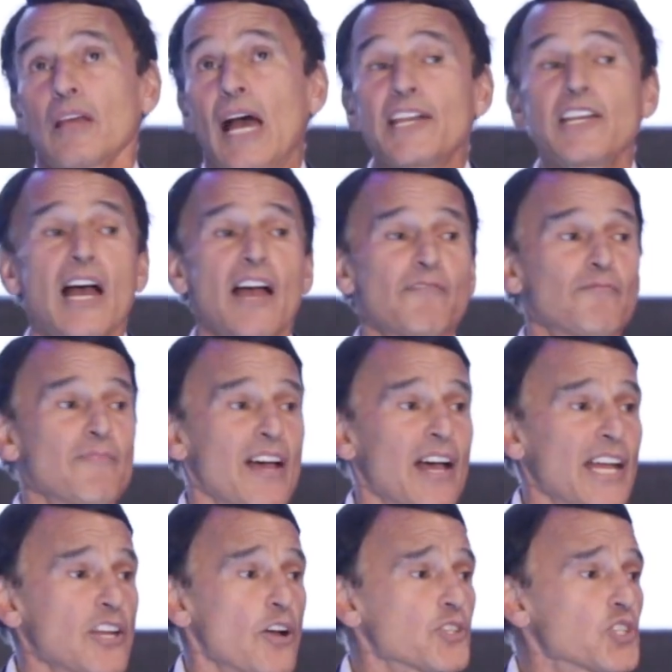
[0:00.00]

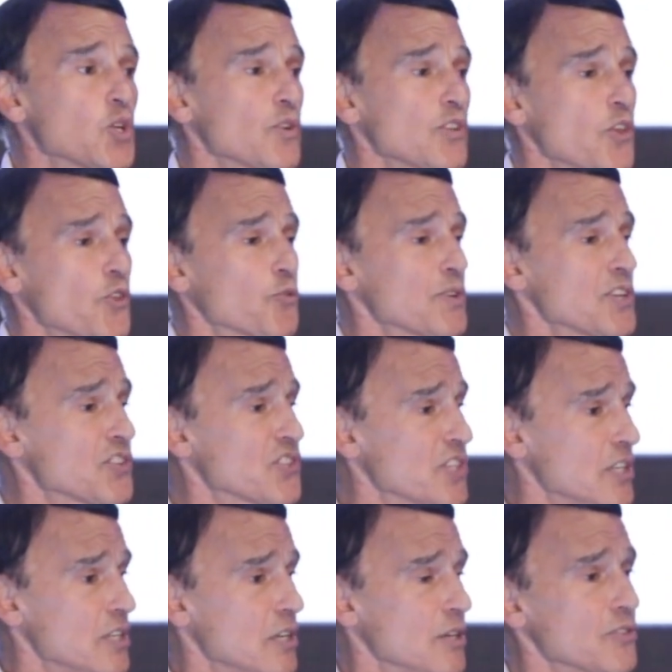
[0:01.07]
I know two of the three
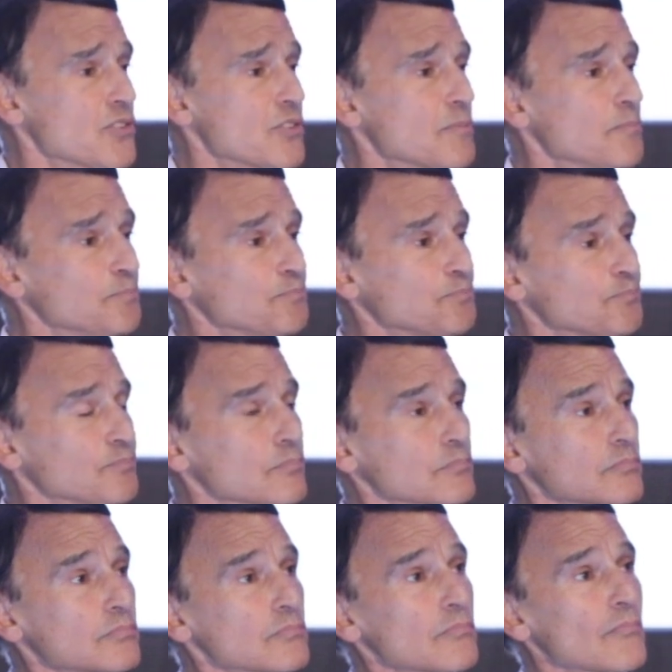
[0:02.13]
CEOs.
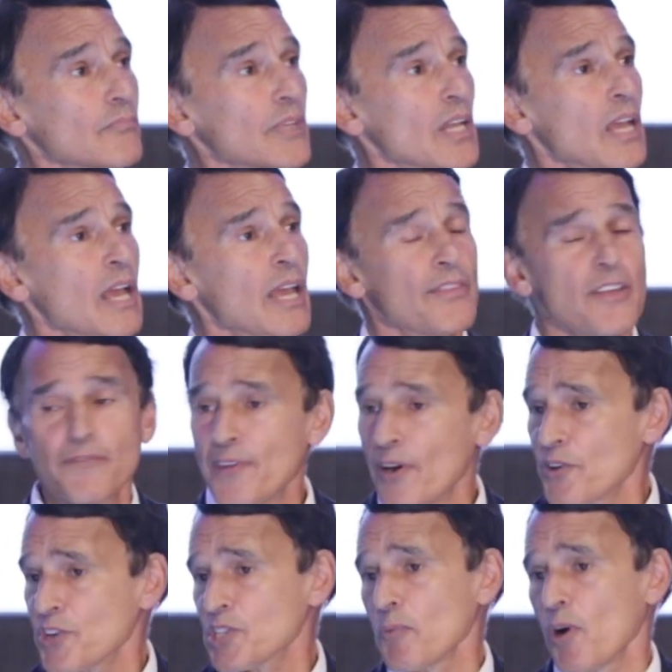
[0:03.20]
They're
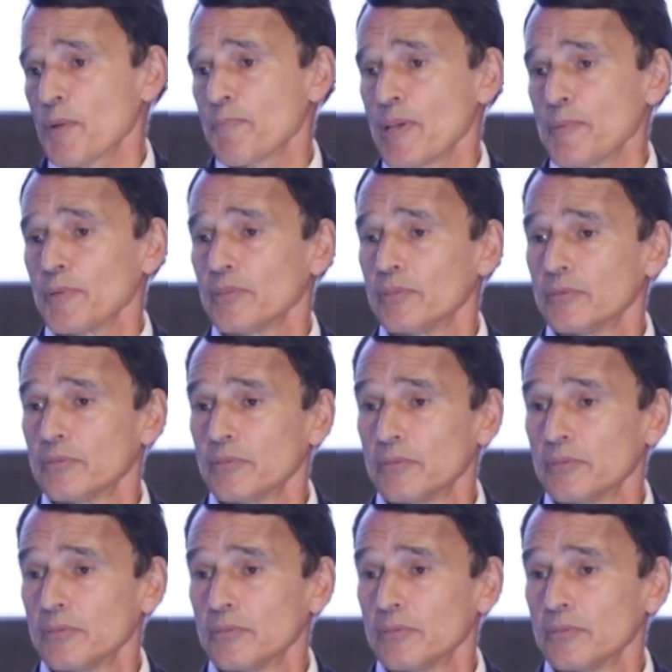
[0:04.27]
very smart people.